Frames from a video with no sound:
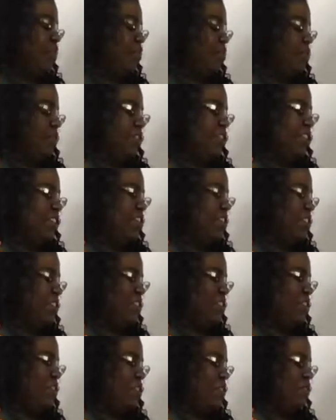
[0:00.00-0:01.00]
within the
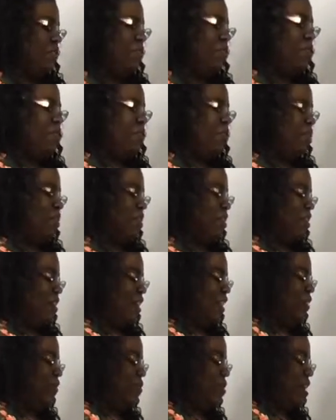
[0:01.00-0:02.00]
snow.
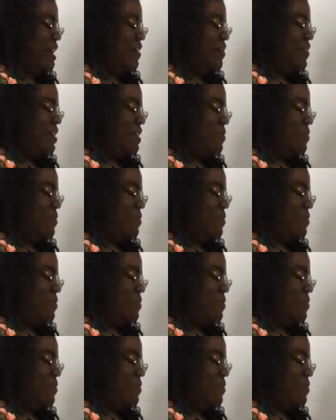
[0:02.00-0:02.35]
Because if you ever